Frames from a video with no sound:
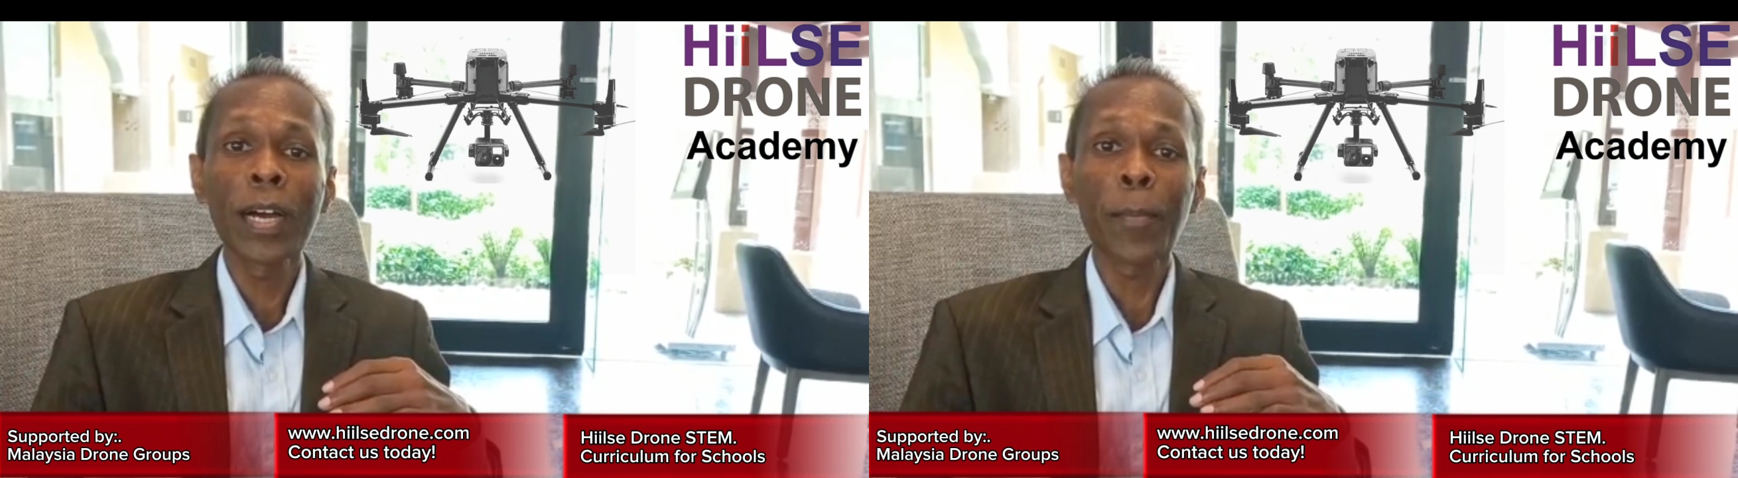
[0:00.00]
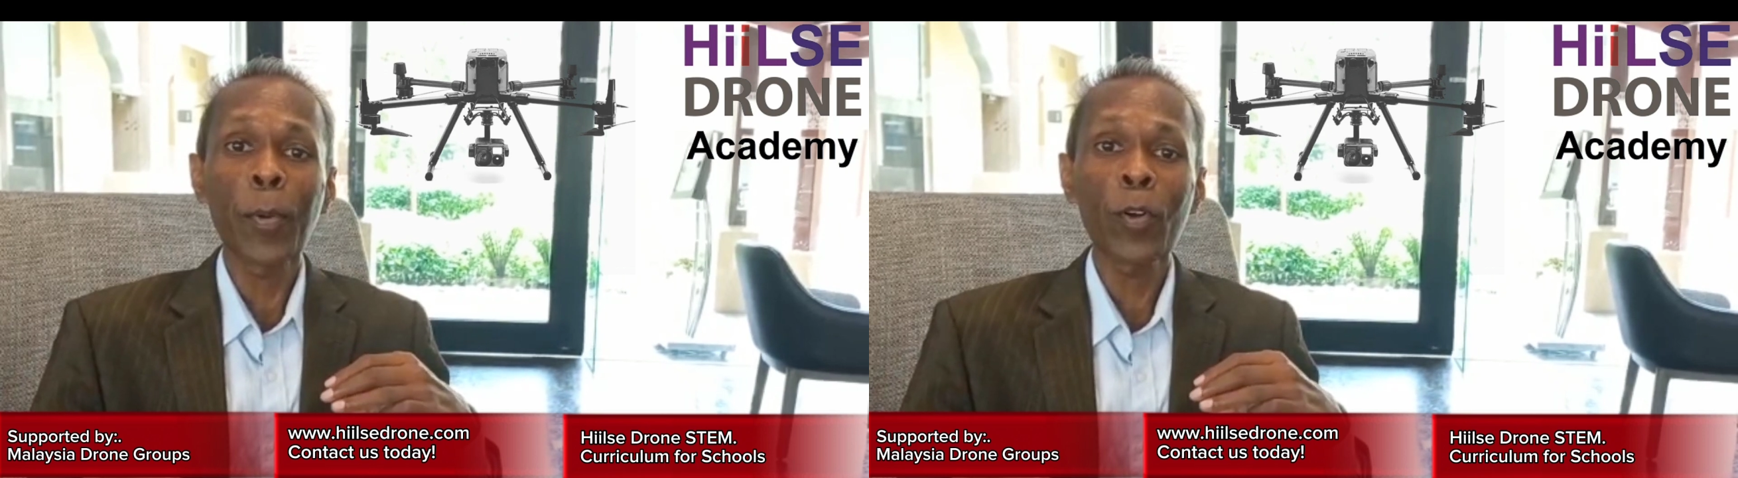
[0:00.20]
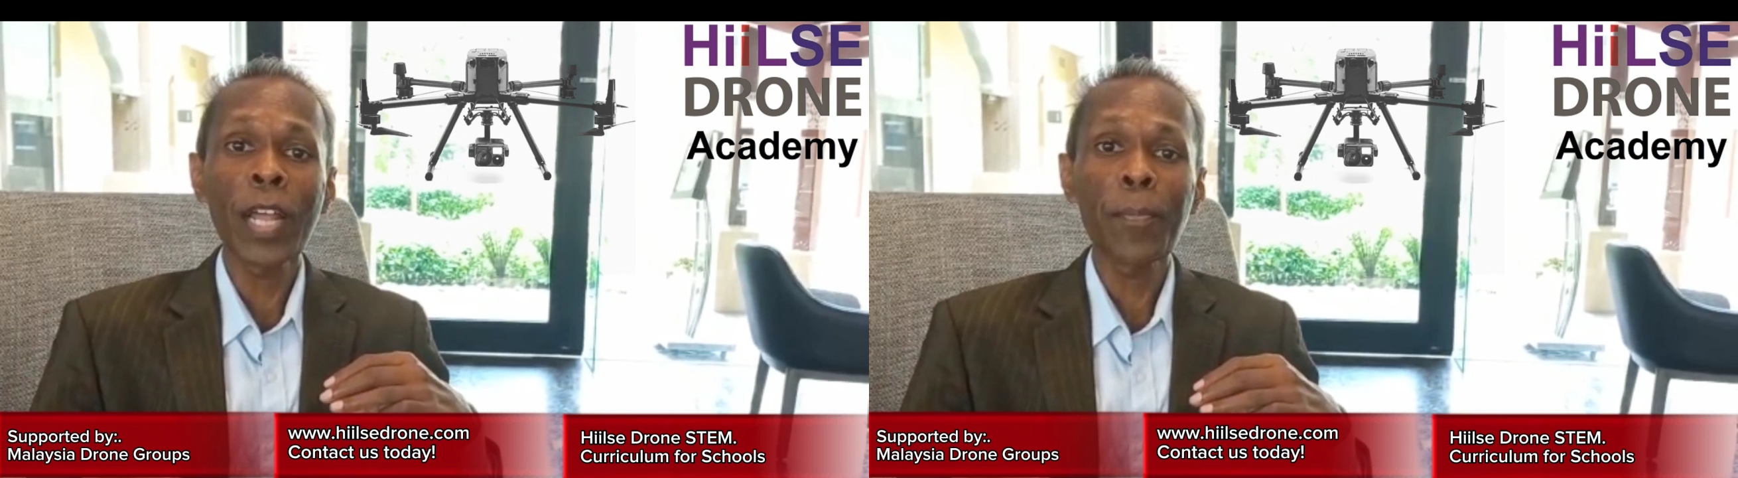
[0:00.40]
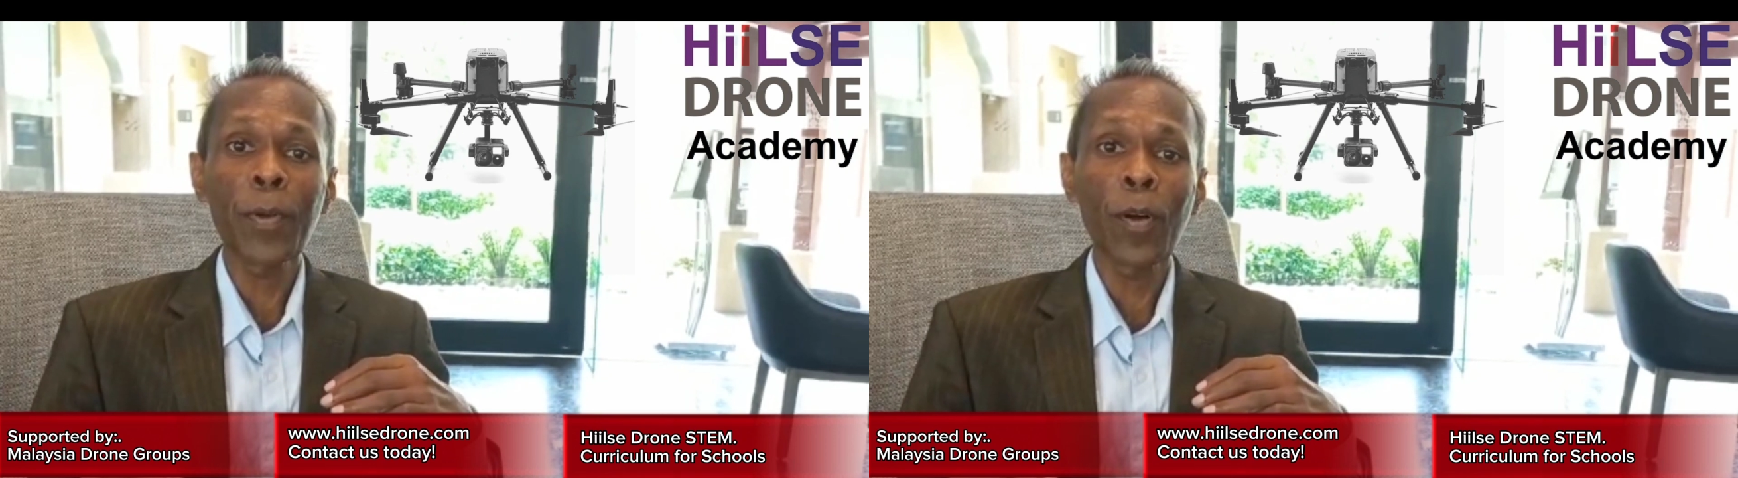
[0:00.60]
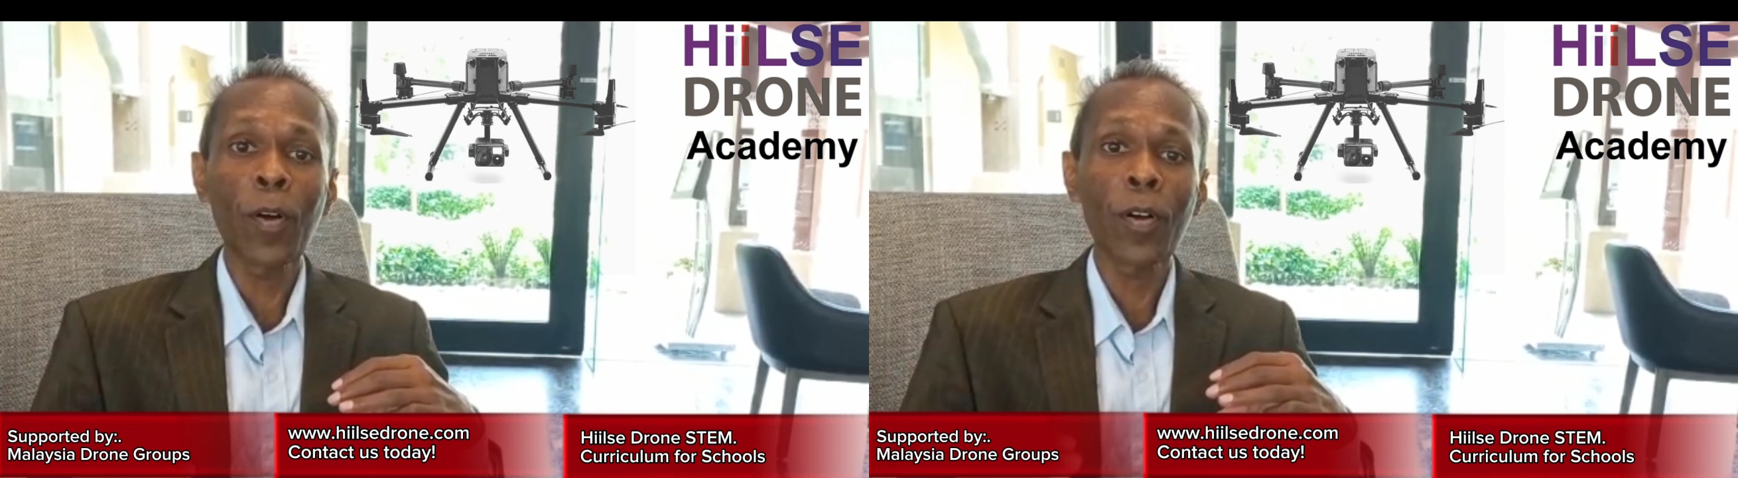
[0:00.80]
a program
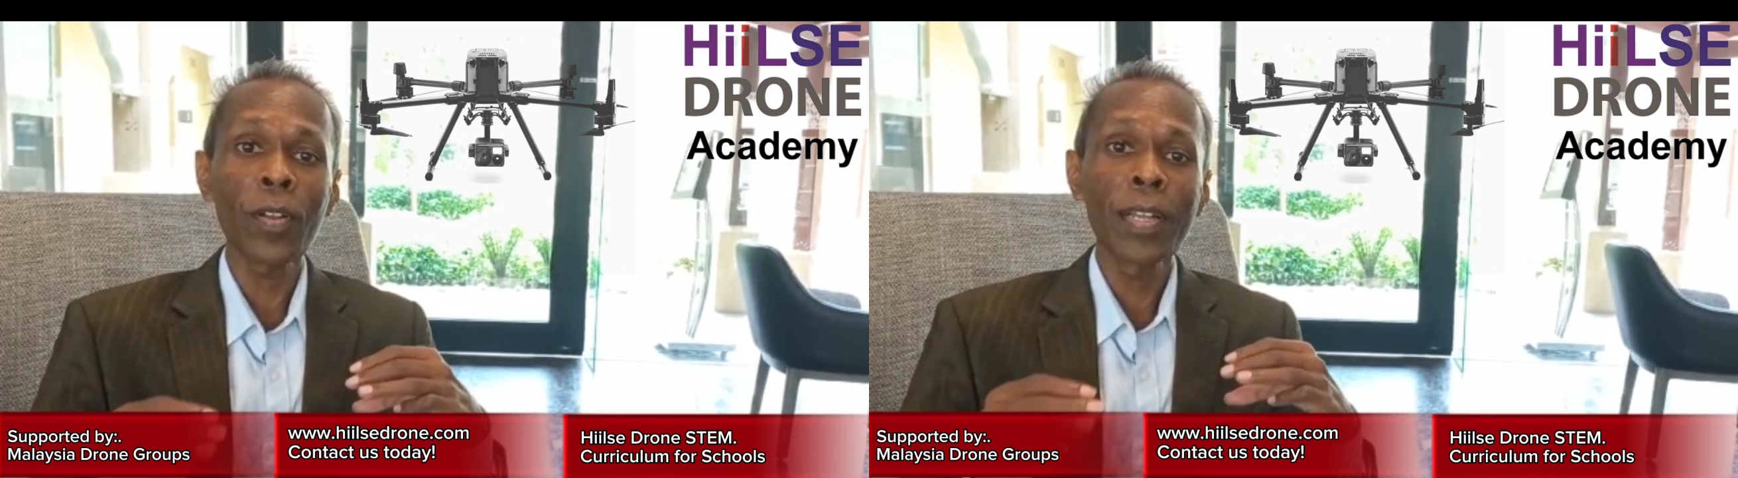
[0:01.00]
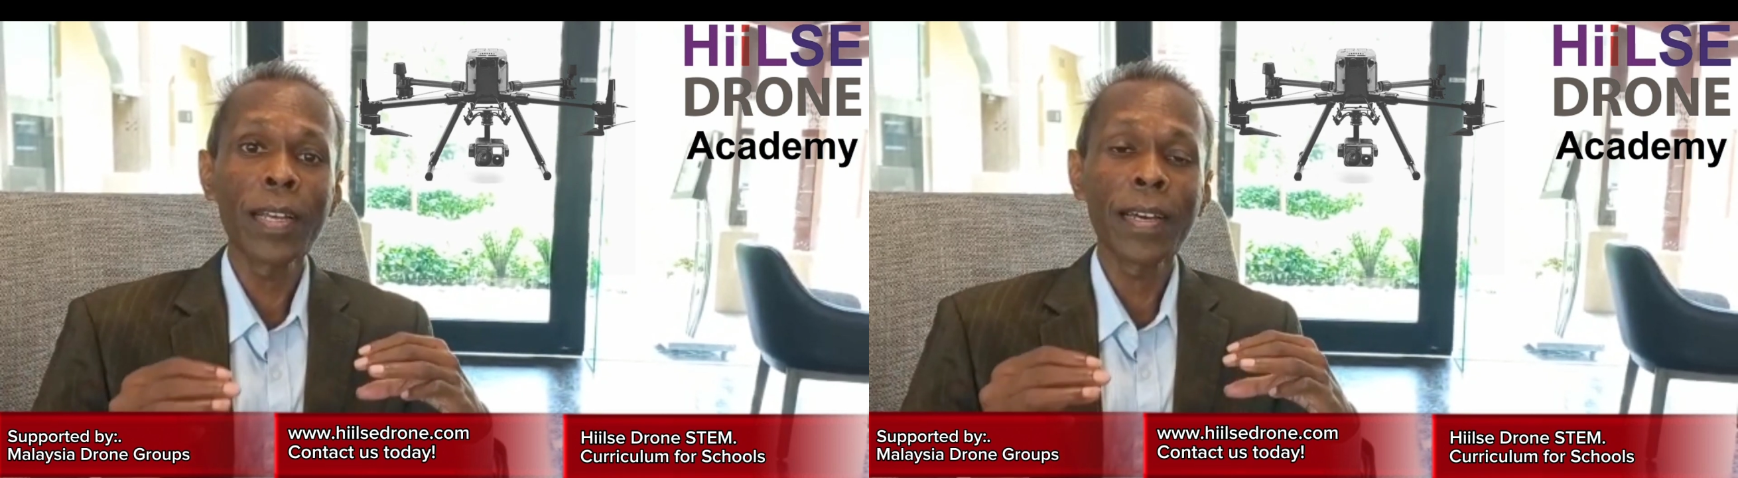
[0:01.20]
called